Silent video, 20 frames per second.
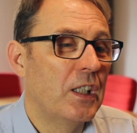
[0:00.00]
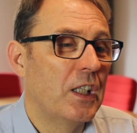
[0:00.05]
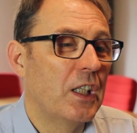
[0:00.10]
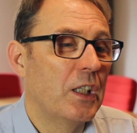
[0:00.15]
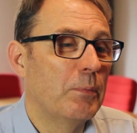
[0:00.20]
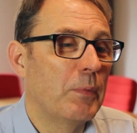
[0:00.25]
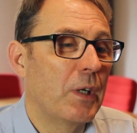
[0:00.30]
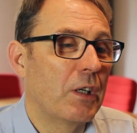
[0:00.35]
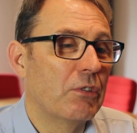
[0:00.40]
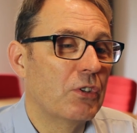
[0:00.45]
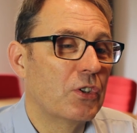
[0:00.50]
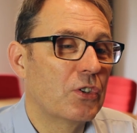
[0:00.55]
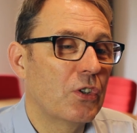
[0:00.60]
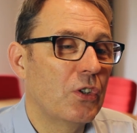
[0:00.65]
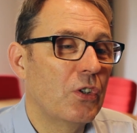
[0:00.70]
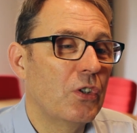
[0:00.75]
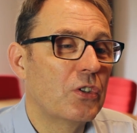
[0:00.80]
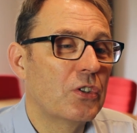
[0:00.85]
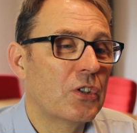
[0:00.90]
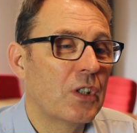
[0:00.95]
In my
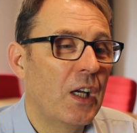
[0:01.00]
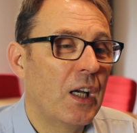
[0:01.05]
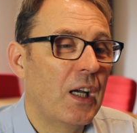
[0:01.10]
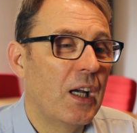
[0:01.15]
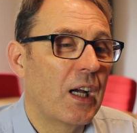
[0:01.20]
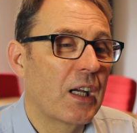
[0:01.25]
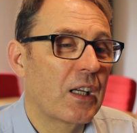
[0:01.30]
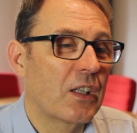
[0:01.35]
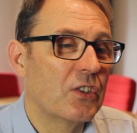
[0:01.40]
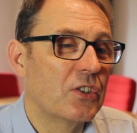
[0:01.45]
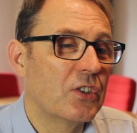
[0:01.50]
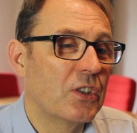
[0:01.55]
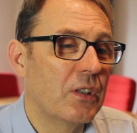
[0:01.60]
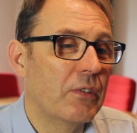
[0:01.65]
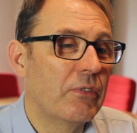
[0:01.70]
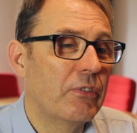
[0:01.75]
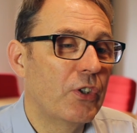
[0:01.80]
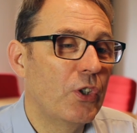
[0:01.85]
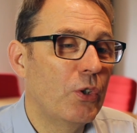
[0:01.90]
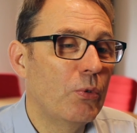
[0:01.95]
research, I can see a
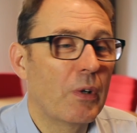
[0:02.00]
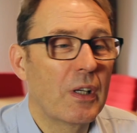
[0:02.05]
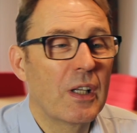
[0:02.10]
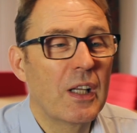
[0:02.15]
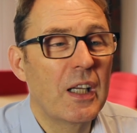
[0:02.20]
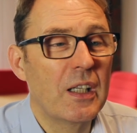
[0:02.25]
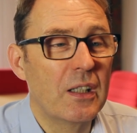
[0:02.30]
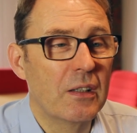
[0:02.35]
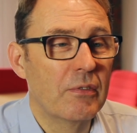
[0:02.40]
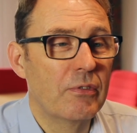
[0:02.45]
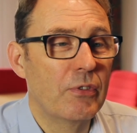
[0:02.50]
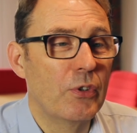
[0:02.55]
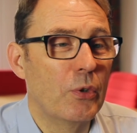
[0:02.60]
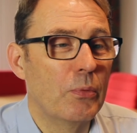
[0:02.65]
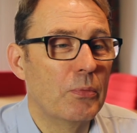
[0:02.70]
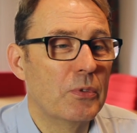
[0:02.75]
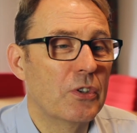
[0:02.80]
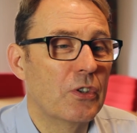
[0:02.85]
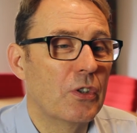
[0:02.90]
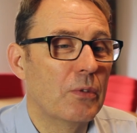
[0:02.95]
few enlightened
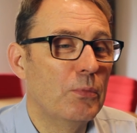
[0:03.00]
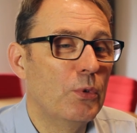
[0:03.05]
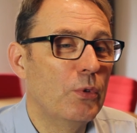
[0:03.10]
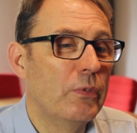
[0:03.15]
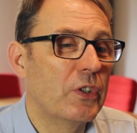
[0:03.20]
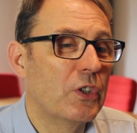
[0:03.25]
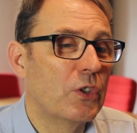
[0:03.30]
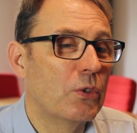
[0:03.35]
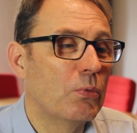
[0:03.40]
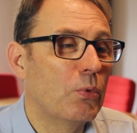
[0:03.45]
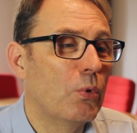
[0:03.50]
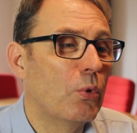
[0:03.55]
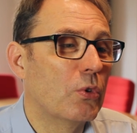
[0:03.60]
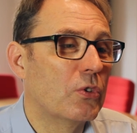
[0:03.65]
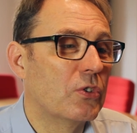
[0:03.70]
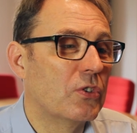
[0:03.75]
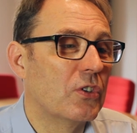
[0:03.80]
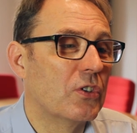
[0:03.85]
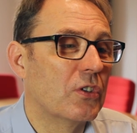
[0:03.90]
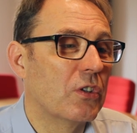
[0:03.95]
firms that are moving
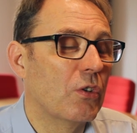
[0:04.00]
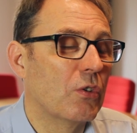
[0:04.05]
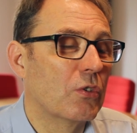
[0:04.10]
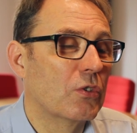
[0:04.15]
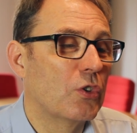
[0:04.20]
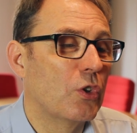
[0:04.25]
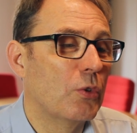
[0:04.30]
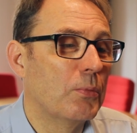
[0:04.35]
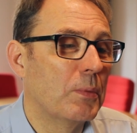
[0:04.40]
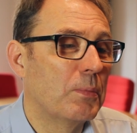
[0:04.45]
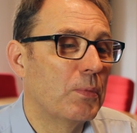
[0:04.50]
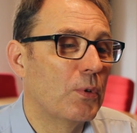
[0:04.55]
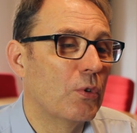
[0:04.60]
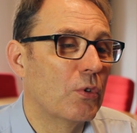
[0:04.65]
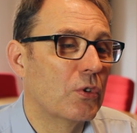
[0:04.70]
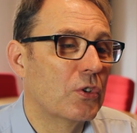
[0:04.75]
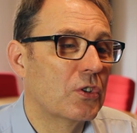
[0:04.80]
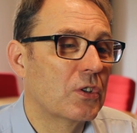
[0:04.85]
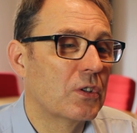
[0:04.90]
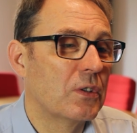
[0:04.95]
towards this long-term
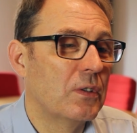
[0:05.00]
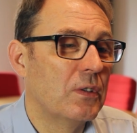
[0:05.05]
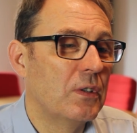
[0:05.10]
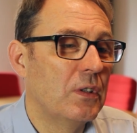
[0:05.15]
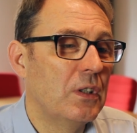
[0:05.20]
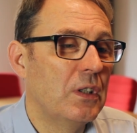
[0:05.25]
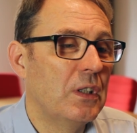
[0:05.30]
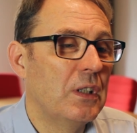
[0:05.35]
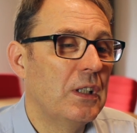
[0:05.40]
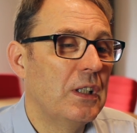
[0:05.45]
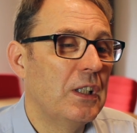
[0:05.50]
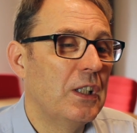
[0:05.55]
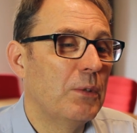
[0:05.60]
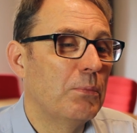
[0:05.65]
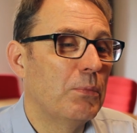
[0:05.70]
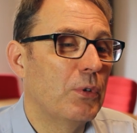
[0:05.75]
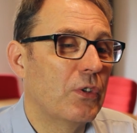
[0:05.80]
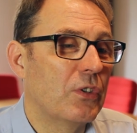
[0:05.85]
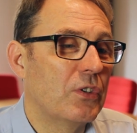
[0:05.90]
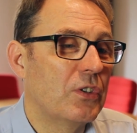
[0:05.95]
approach.
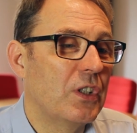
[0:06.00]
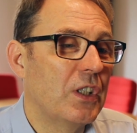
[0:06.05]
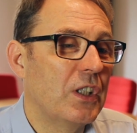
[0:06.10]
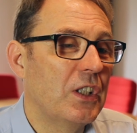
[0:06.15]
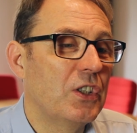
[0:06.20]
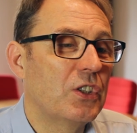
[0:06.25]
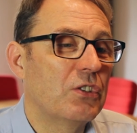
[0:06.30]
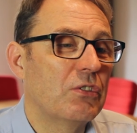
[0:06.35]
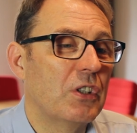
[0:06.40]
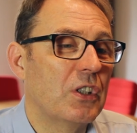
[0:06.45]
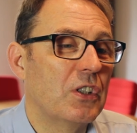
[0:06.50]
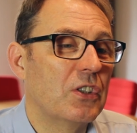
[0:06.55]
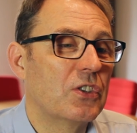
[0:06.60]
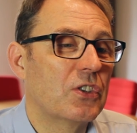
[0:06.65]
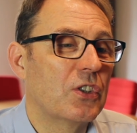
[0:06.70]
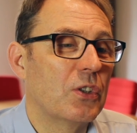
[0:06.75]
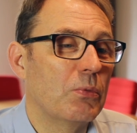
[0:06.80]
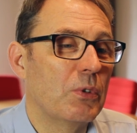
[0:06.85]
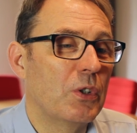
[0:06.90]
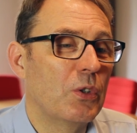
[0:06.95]
But the danger is
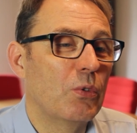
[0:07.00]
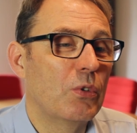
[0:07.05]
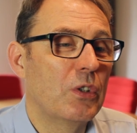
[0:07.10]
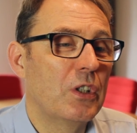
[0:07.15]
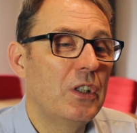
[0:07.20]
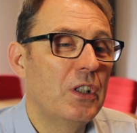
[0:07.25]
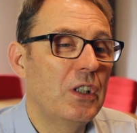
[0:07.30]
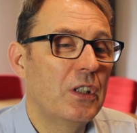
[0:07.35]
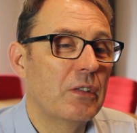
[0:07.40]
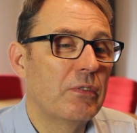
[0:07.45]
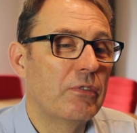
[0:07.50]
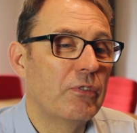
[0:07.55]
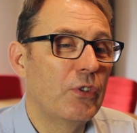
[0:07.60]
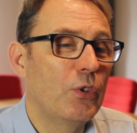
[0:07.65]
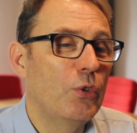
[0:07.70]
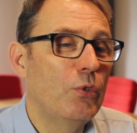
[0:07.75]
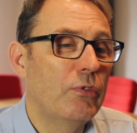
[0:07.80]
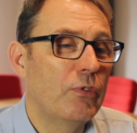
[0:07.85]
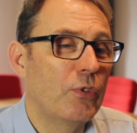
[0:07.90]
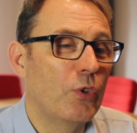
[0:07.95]
that we only need a
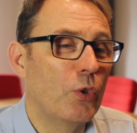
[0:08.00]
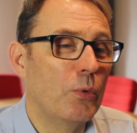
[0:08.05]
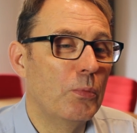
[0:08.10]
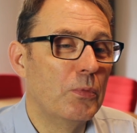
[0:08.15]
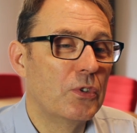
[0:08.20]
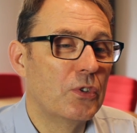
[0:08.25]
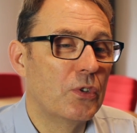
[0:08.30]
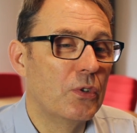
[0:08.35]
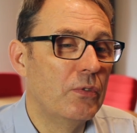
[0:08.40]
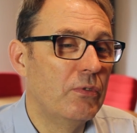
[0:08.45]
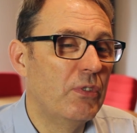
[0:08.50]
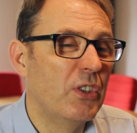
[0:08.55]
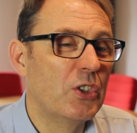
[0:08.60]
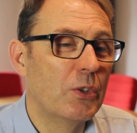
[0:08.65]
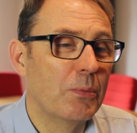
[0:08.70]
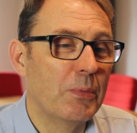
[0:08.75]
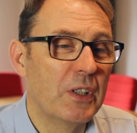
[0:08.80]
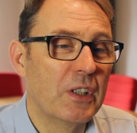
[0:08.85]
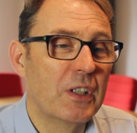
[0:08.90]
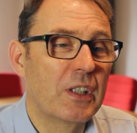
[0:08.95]
few firms to
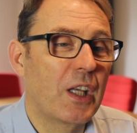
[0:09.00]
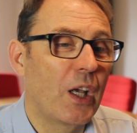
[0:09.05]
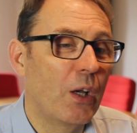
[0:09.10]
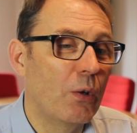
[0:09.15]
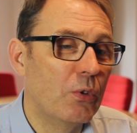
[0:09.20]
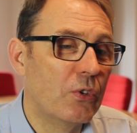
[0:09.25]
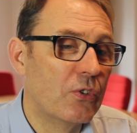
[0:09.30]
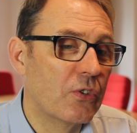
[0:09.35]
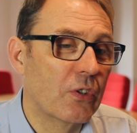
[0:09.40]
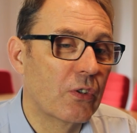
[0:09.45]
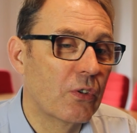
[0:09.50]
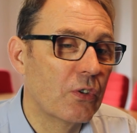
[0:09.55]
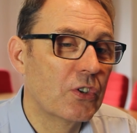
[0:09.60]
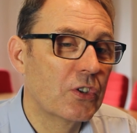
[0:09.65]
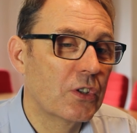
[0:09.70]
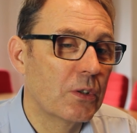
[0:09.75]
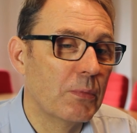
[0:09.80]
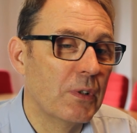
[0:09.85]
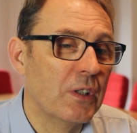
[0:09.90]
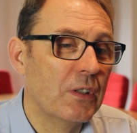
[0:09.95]
visibly gouge the
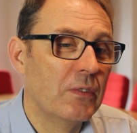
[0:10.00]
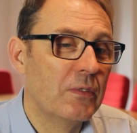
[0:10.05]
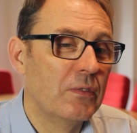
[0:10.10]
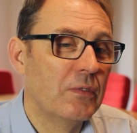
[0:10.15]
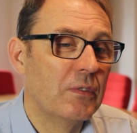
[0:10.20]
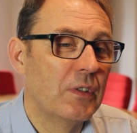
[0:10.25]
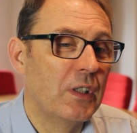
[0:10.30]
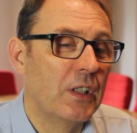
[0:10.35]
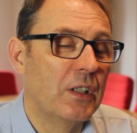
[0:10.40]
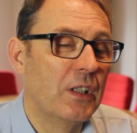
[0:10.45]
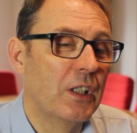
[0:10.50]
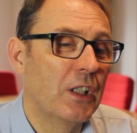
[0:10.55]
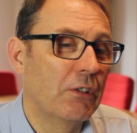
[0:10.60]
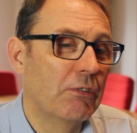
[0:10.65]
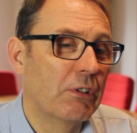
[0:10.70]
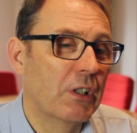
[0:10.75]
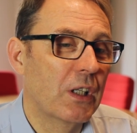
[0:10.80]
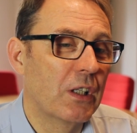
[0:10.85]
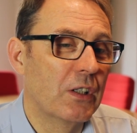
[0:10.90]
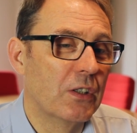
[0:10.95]
customer, in
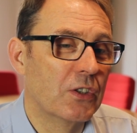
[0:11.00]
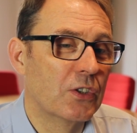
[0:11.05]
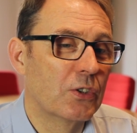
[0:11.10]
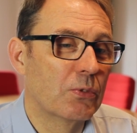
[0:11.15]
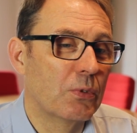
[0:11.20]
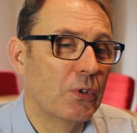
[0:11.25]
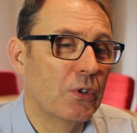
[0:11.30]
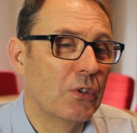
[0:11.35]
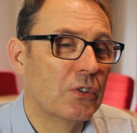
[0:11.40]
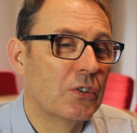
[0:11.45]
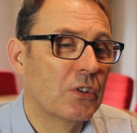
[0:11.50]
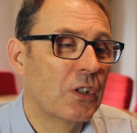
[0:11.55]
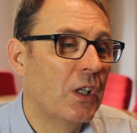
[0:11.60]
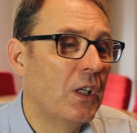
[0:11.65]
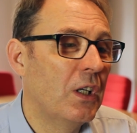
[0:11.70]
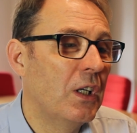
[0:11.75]
Hillary Clinton's words,